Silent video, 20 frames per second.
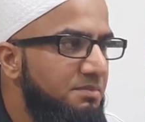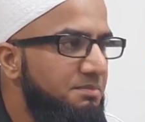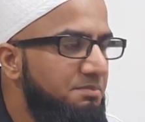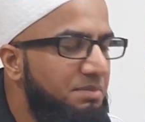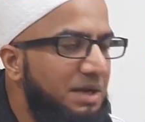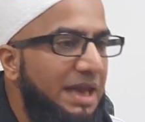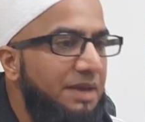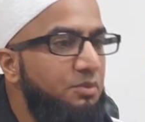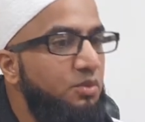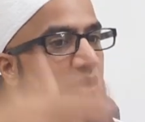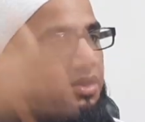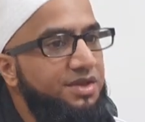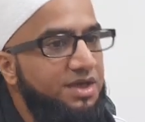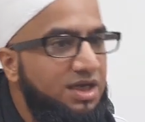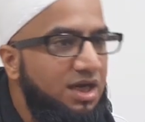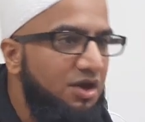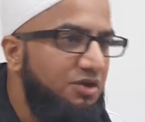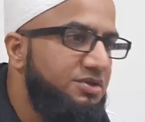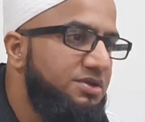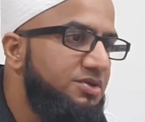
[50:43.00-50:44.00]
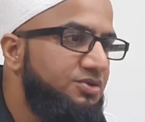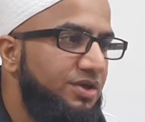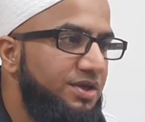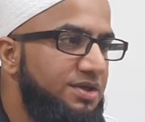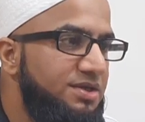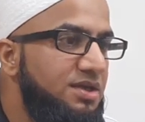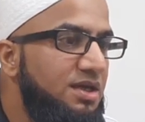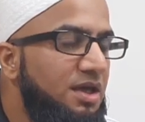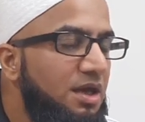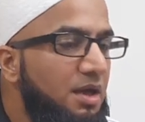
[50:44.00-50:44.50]
blameworthy character
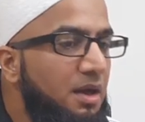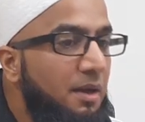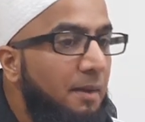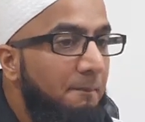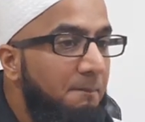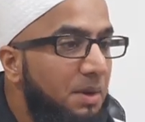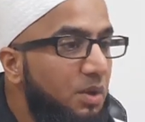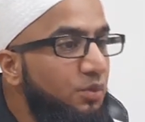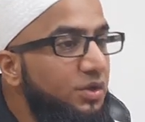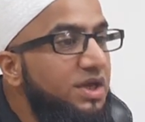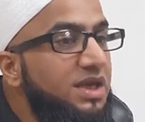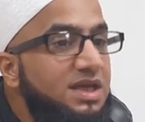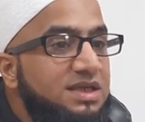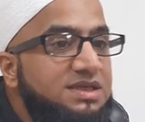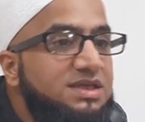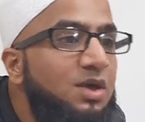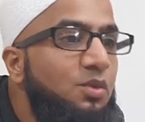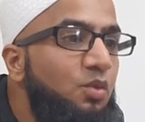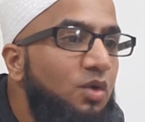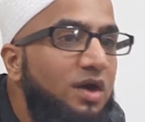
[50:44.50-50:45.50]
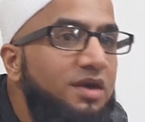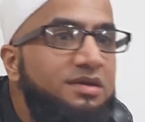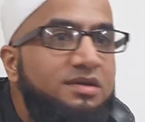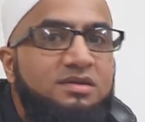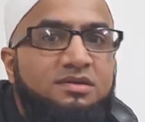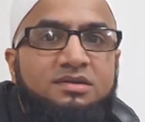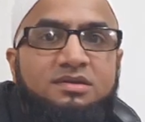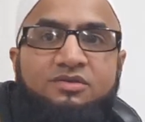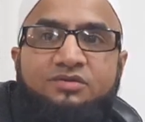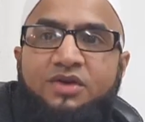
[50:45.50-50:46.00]
traits. But we need someone,
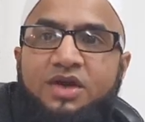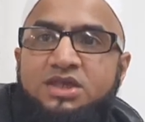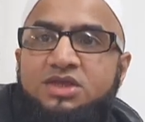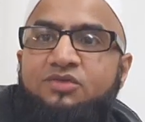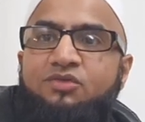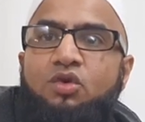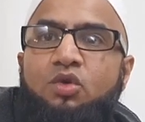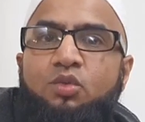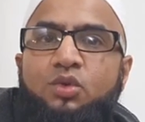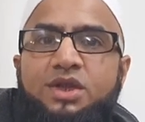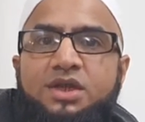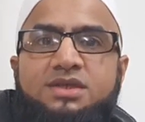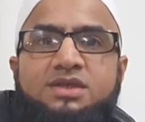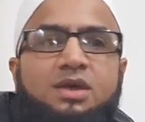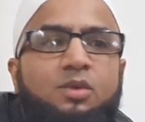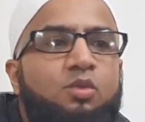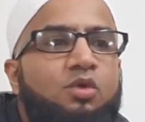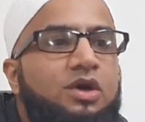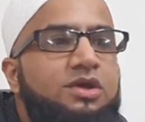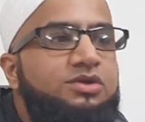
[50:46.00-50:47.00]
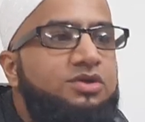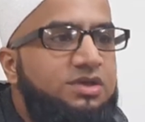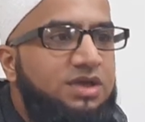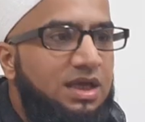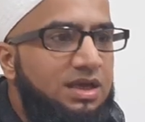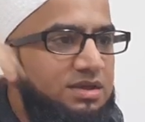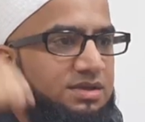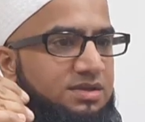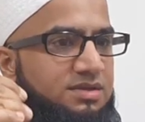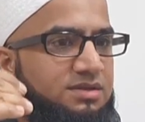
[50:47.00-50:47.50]
first of all, we need someone to
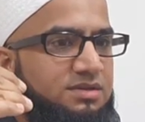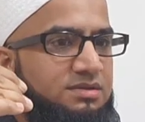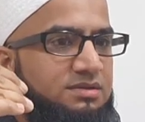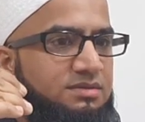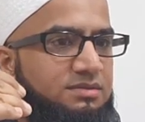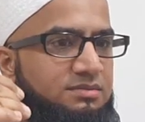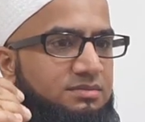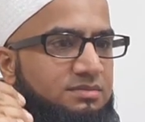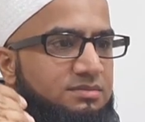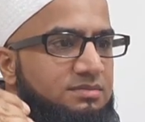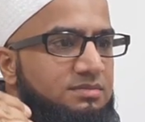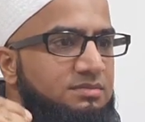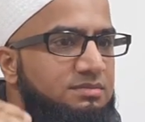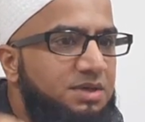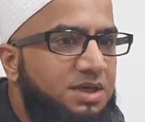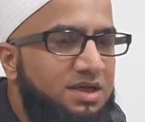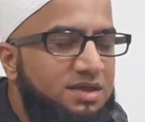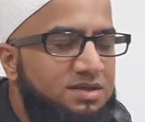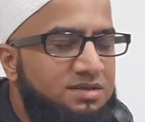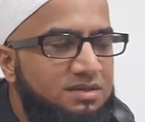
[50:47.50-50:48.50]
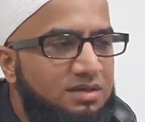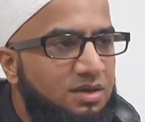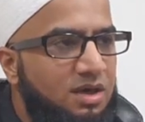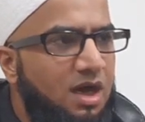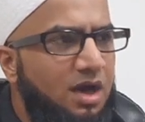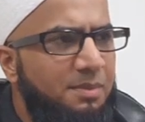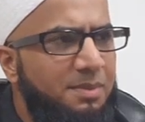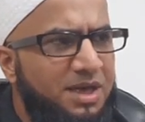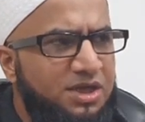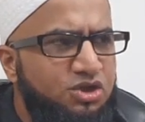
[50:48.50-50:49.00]
tell us. Because
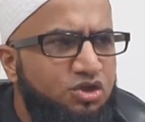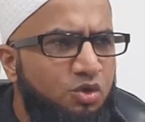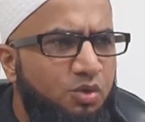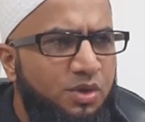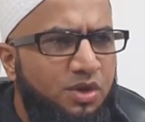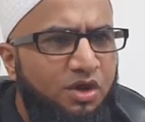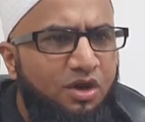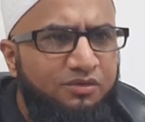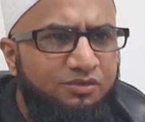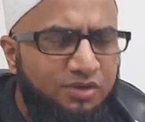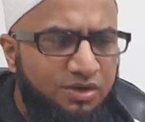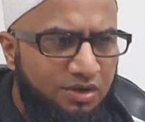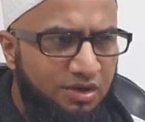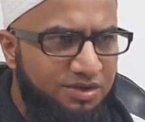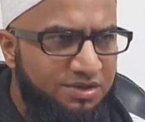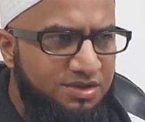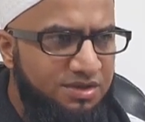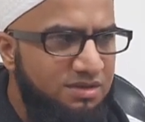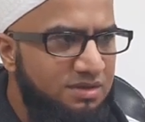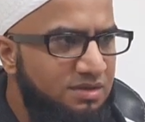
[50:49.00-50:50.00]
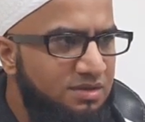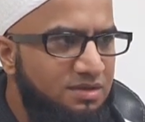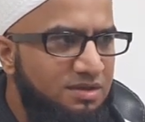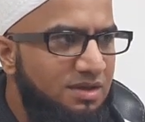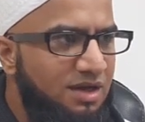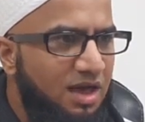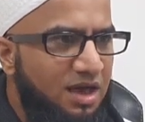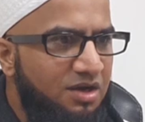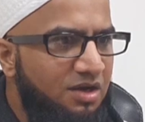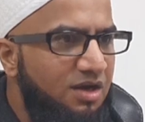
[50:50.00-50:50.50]
am I showing off or not?
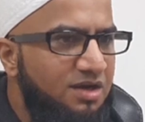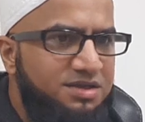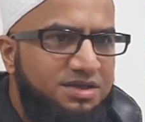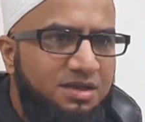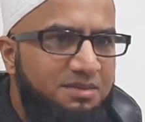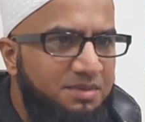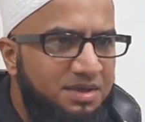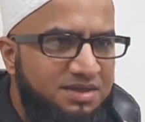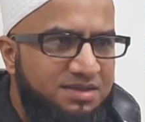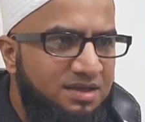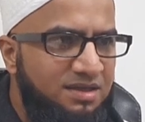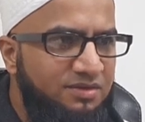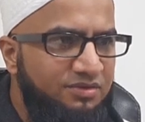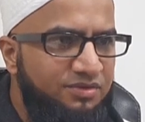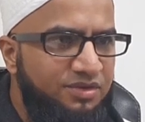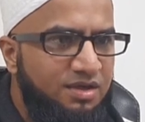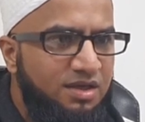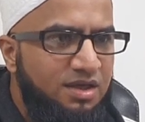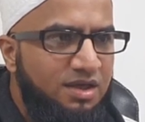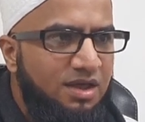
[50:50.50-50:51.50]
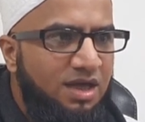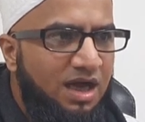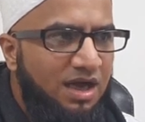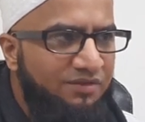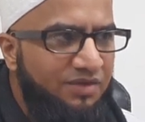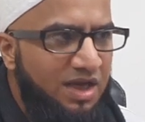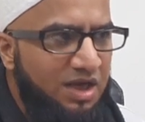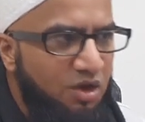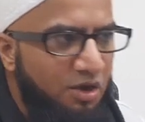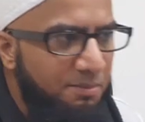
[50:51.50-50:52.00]
I can't tell myself.
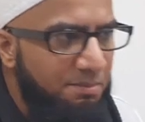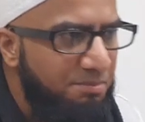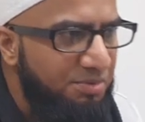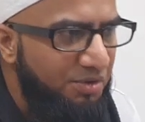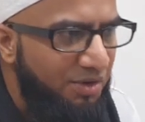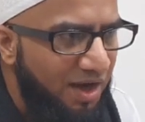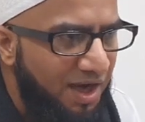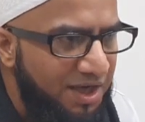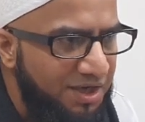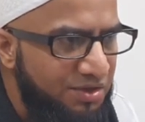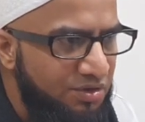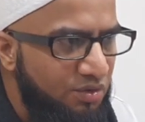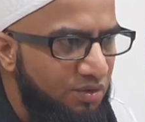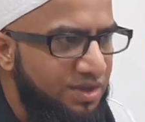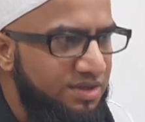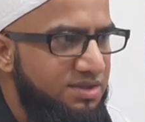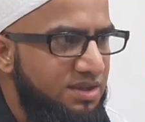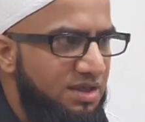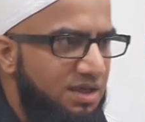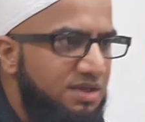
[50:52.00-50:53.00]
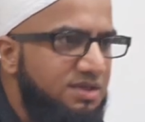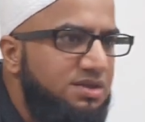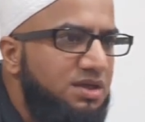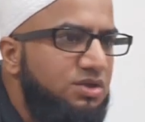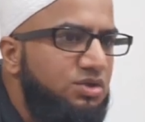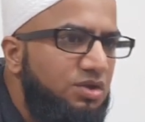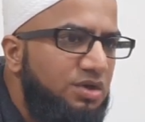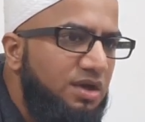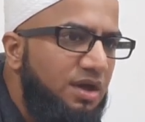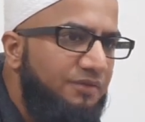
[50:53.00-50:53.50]
Have I got pride or is it
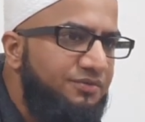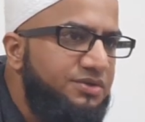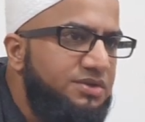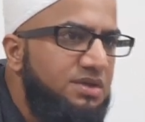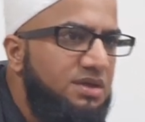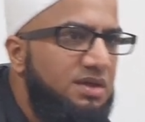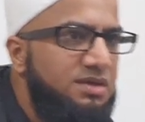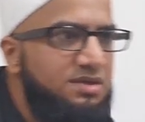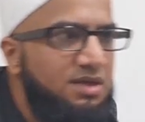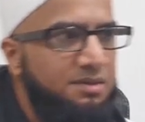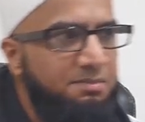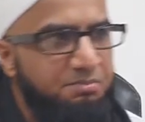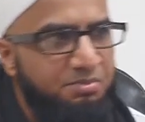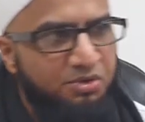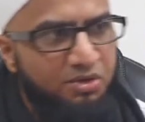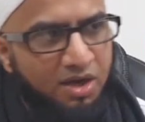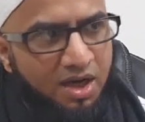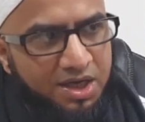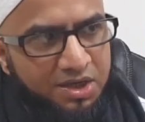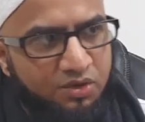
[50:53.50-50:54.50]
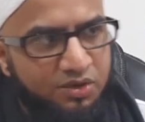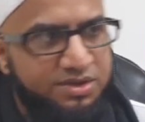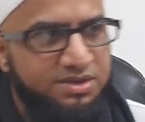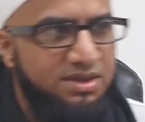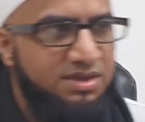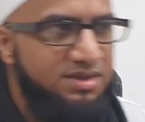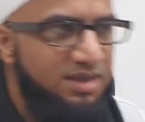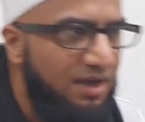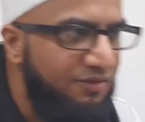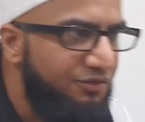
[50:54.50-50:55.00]
izzatun nafs? Is it pride or is
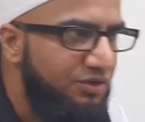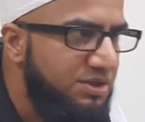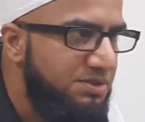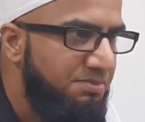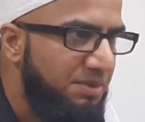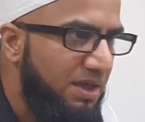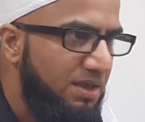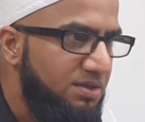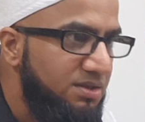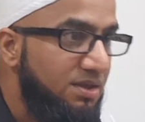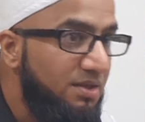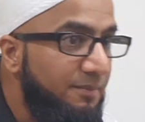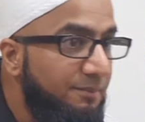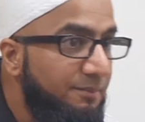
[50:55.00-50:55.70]
it self-respect?